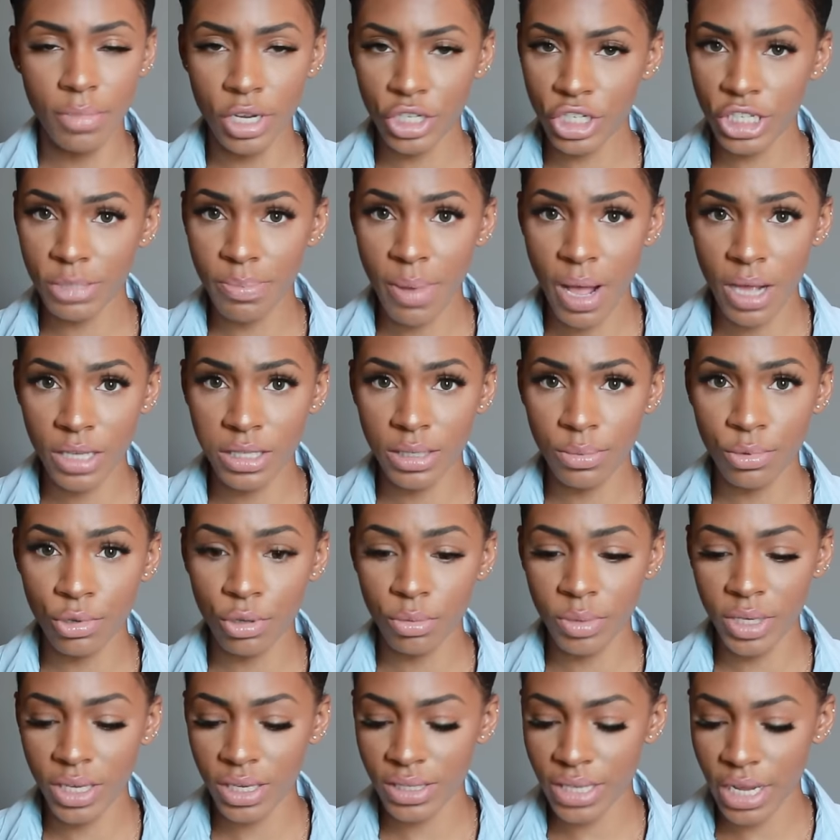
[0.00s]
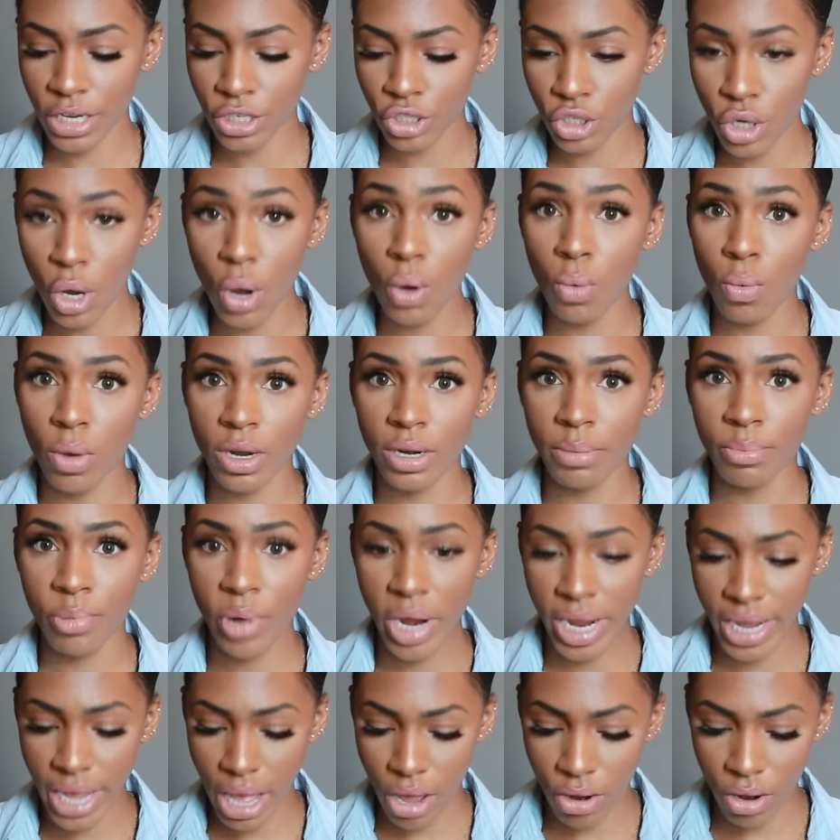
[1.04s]
much as possible because I don't want to
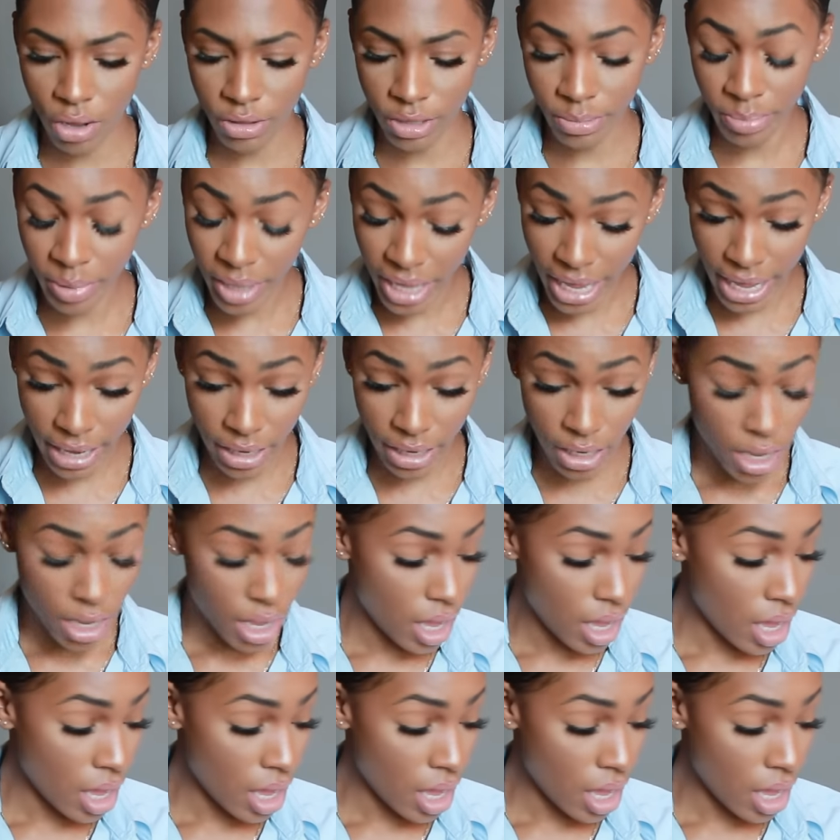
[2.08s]
break out on the plane.